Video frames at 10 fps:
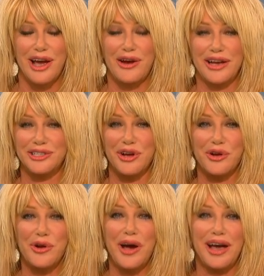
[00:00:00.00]
All right,
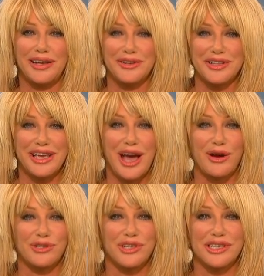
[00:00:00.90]
don't go hide under the
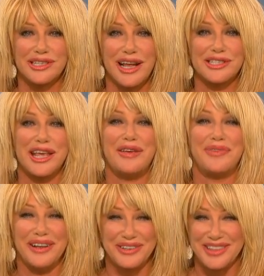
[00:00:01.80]
couch. It's not
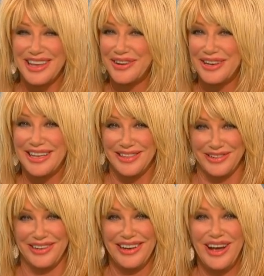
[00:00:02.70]
safe under there
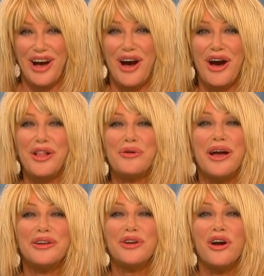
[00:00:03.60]
either. All
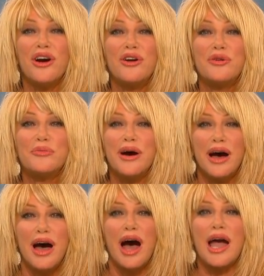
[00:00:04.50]
around your home,
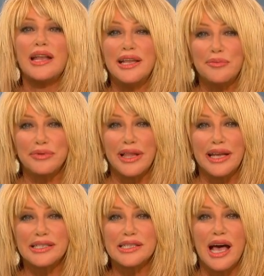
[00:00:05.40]
hiding in
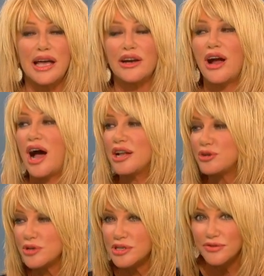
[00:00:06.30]
plain sight, are
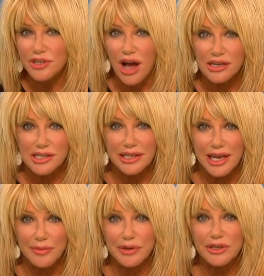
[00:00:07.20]
hundreds of toxic
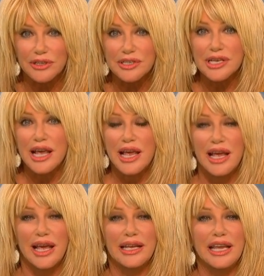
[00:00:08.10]
chemicals.
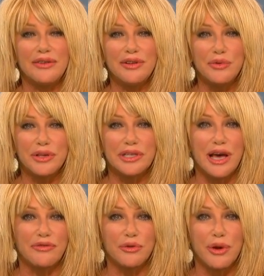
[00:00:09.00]
And even with
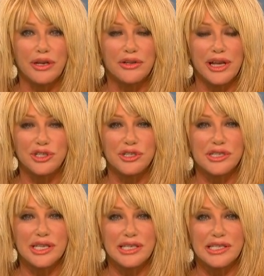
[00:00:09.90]
tougher
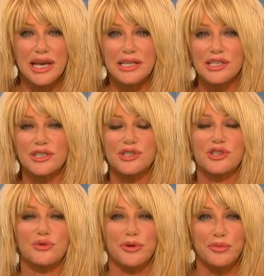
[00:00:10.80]
regulations these days,
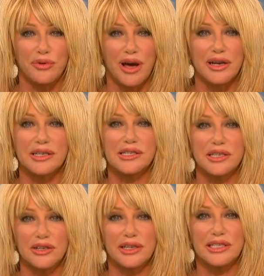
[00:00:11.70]
consumer products
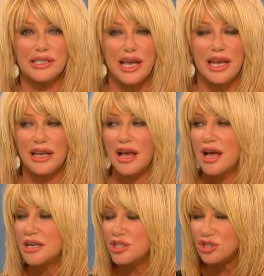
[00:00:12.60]
still contain
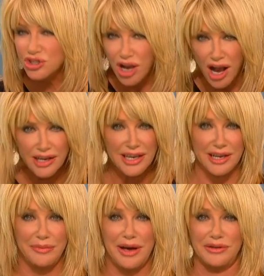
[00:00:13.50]

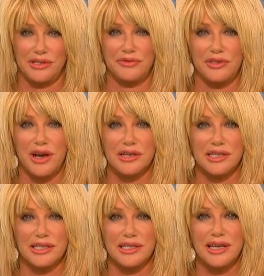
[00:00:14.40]
shocking amounts of
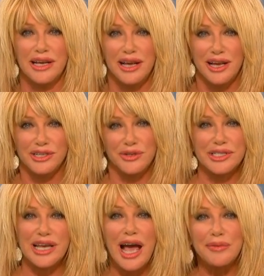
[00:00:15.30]
toxins. So
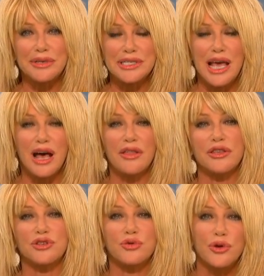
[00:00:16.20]
it's time to tell
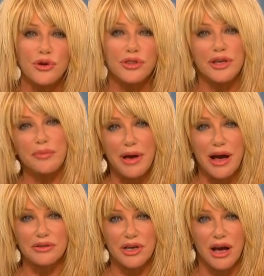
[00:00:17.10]
the truth
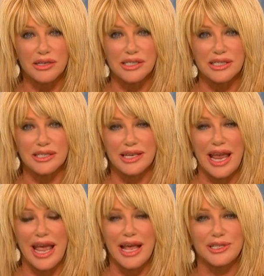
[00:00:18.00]
about toxins
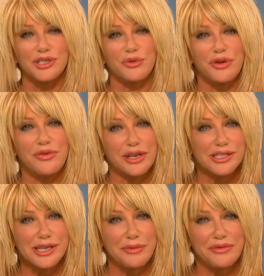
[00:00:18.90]
and to reveal
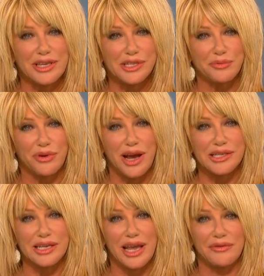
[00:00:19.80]
some of these
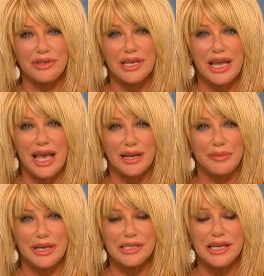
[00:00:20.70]
surprising everyday
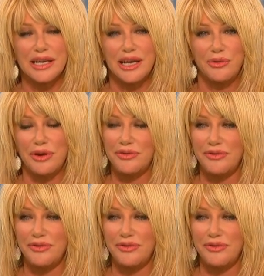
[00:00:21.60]
enemies. We've